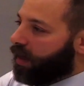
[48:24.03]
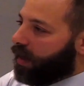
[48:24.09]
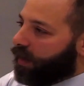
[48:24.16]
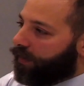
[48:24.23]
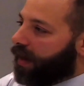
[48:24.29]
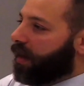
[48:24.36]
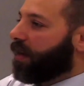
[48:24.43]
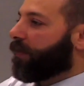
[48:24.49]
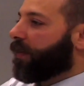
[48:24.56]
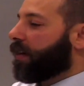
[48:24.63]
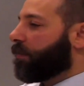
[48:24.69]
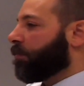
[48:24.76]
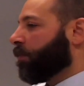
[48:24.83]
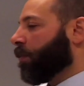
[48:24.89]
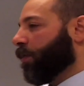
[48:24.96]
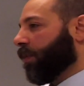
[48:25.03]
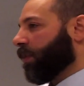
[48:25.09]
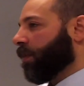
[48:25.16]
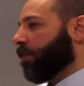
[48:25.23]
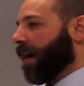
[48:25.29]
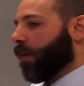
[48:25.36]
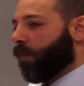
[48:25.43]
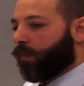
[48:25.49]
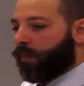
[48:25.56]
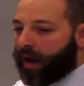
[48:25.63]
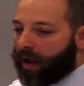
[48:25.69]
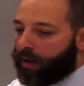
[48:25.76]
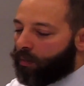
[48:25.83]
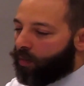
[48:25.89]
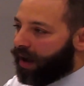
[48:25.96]
to, if I move it to my
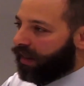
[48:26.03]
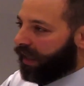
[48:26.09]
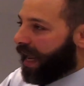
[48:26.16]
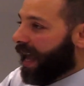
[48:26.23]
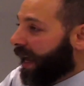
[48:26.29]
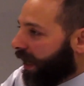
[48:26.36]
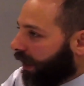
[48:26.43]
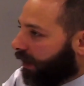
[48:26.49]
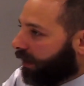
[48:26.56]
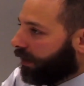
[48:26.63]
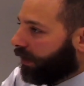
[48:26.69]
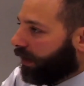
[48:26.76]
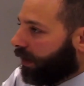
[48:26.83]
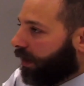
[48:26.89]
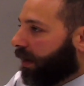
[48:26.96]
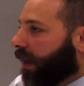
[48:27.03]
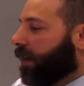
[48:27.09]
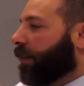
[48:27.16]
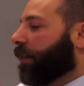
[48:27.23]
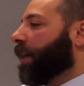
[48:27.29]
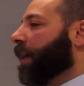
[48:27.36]
wallet A, and